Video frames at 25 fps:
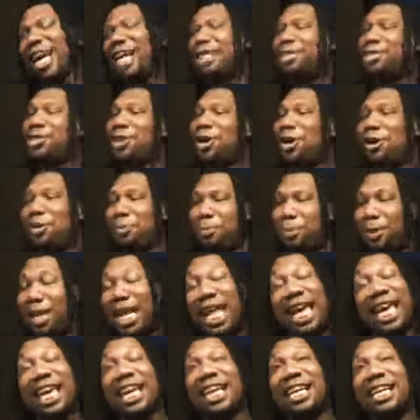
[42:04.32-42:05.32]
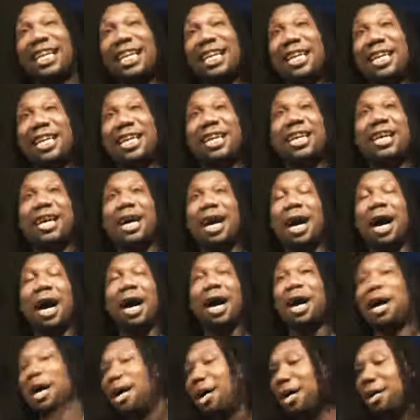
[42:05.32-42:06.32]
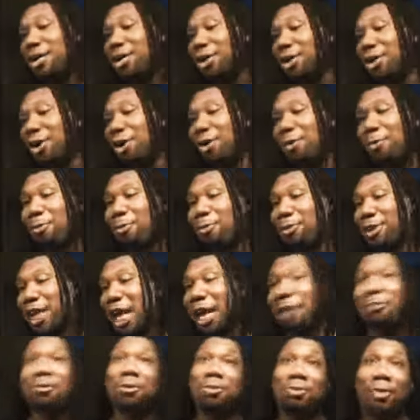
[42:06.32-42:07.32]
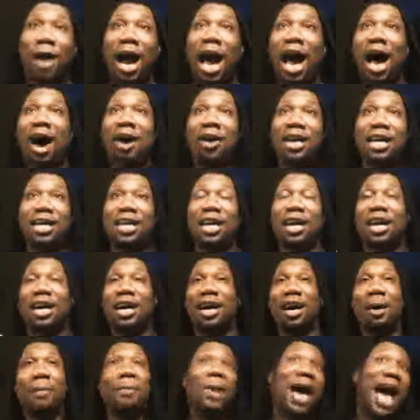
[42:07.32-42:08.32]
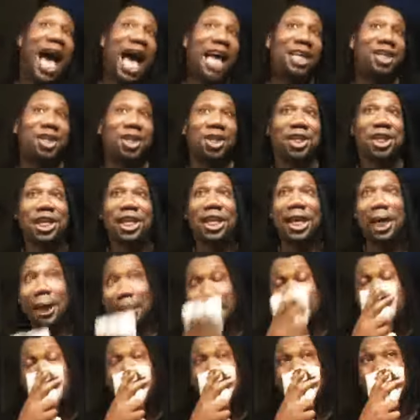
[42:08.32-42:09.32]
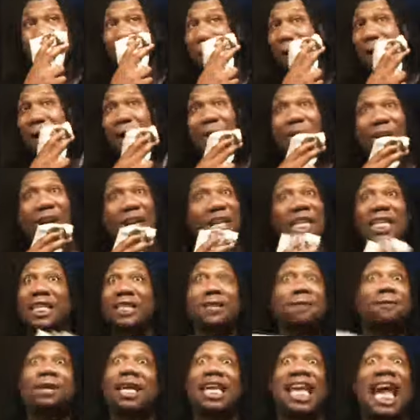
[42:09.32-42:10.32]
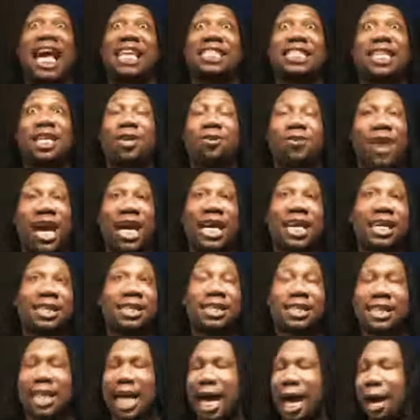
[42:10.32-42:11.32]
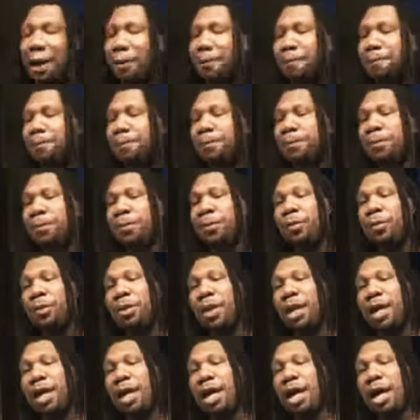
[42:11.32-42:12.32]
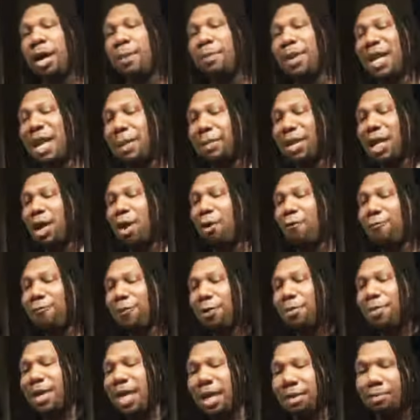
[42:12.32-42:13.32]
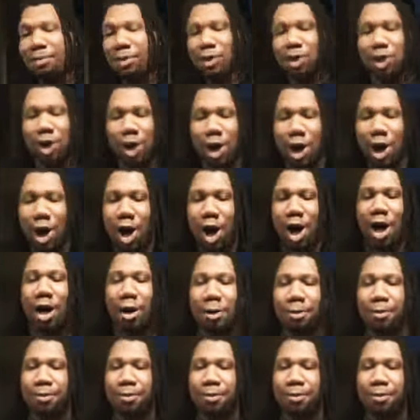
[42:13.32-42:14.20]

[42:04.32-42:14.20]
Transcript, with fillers: and started playing, uh, you know, James Brown and uh, Apache and uh, all these classic records now. But let me go from him to her.